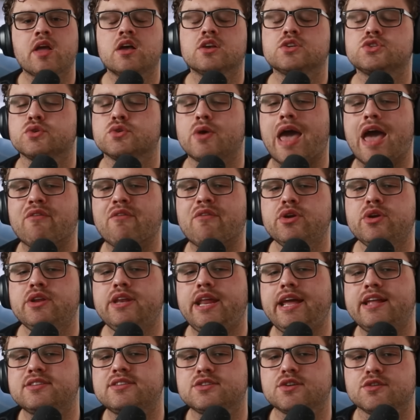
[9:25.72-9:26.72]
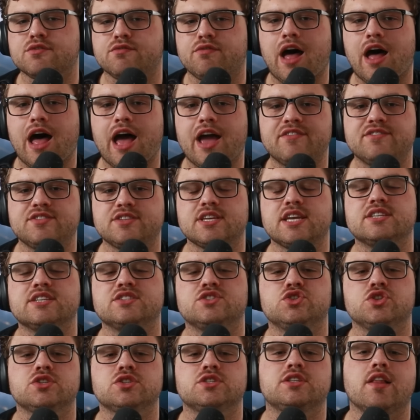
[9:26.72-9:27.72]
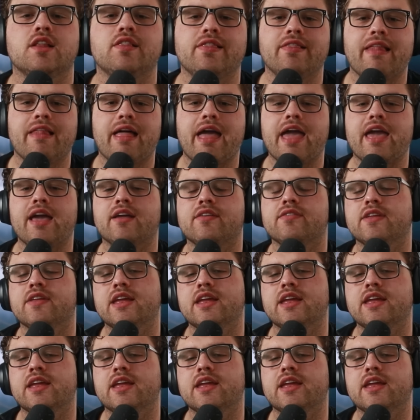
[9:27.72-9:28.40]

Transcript: So every day it survives is just delaying the